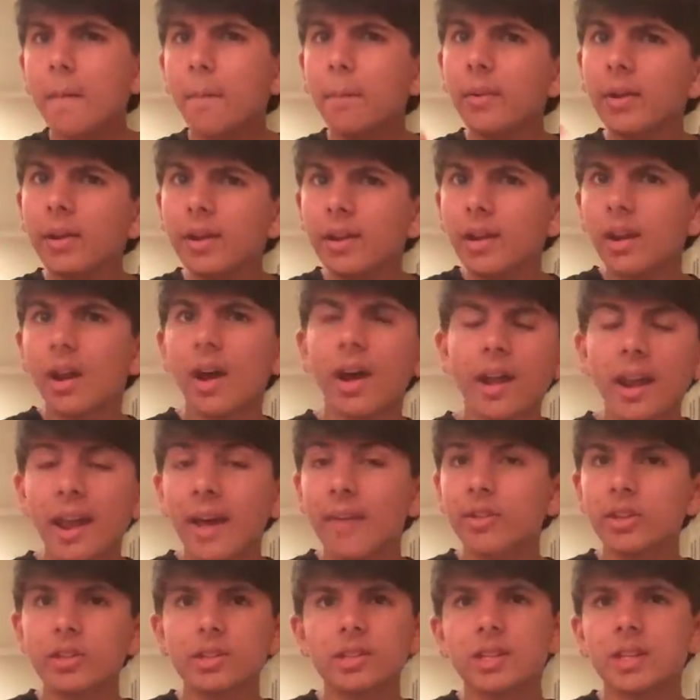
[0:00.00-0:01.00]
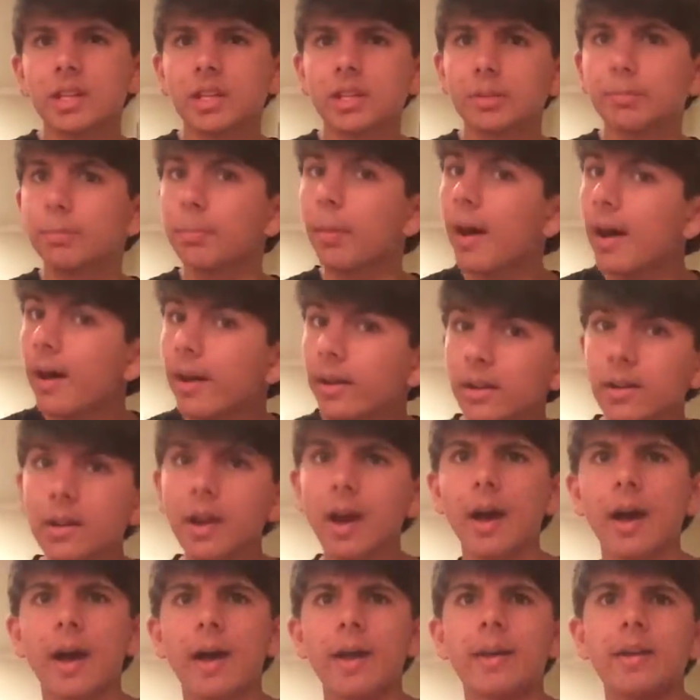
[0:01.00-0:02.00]
But not having seen his
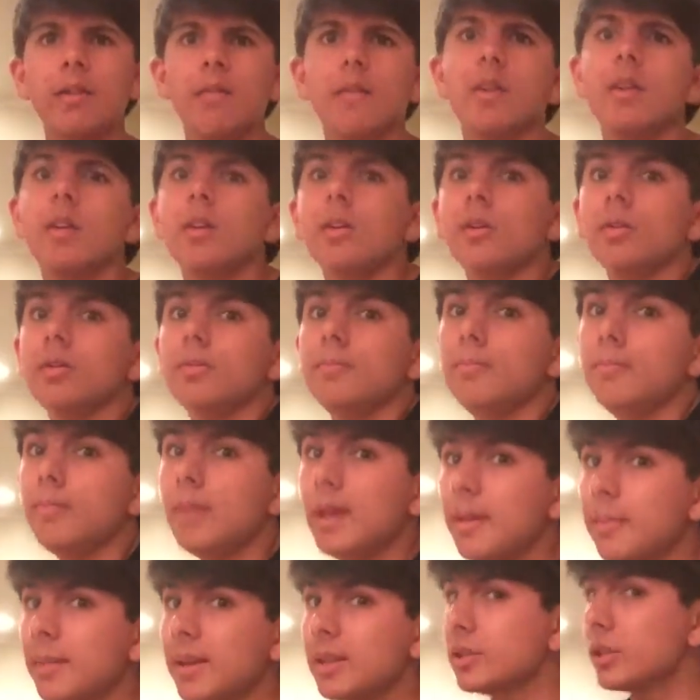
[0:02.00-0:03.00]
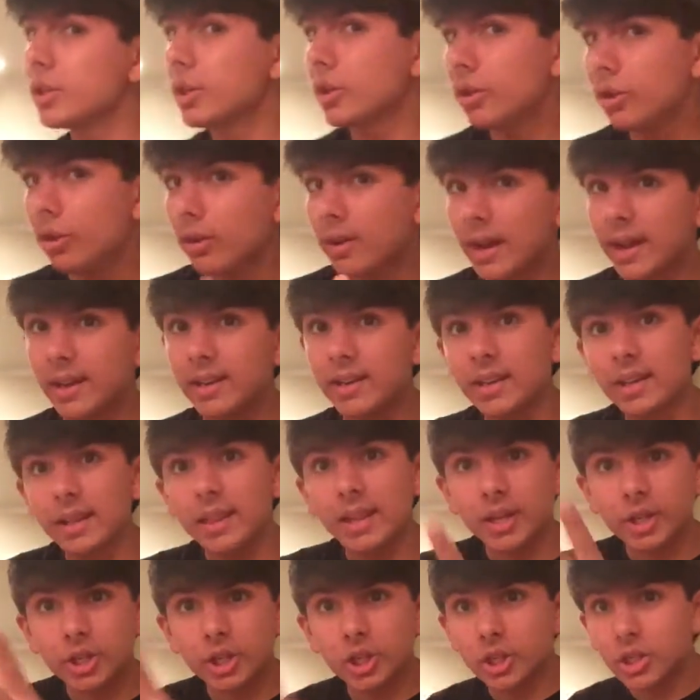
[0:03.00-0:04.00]
Bankai, maybe it's a good idea
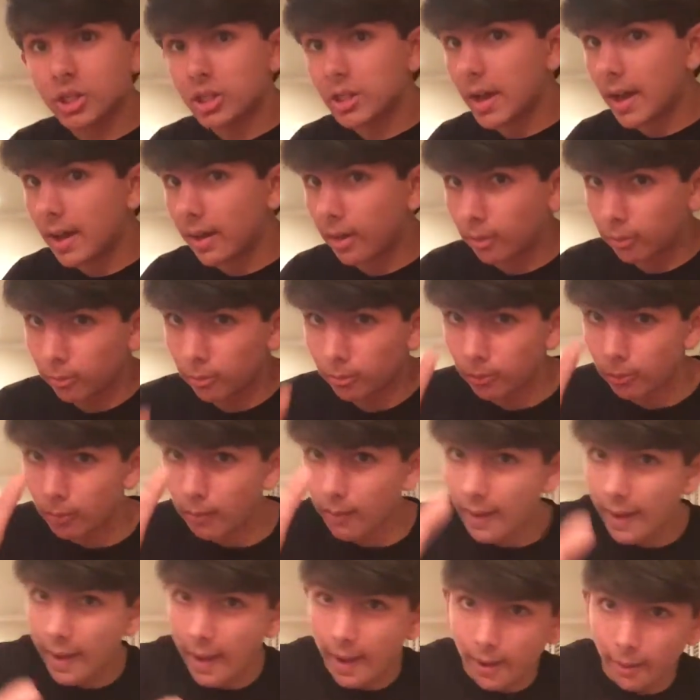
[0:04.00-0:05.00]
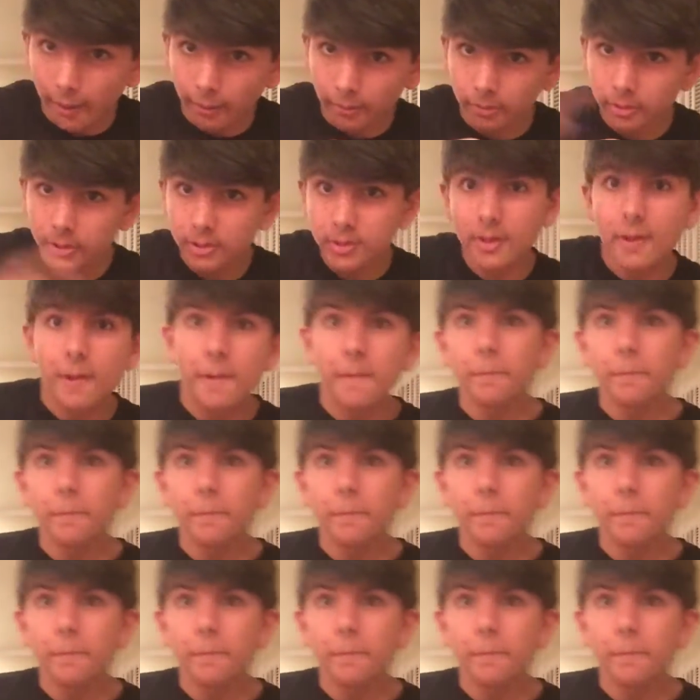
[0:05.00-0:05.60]
that she's not around.